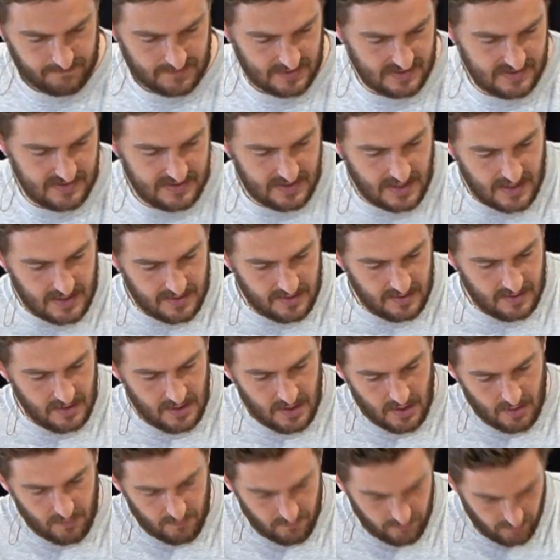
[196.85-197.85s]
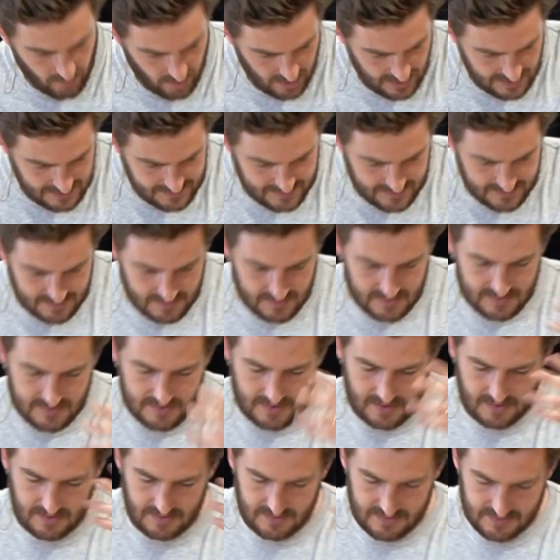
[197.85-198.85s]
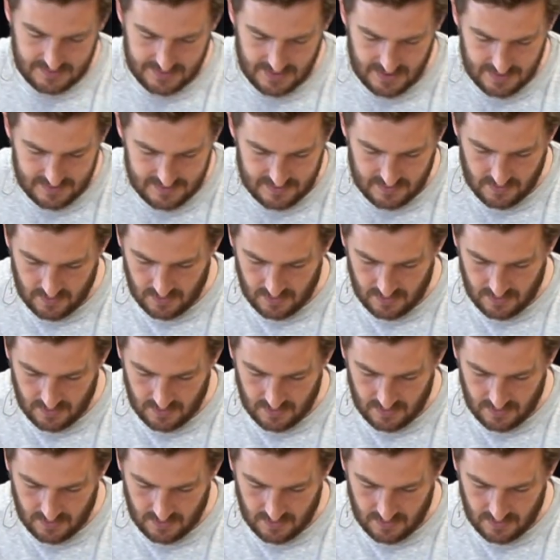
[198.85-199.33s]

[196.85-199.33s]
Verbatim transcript: The sun rises and the sun sets.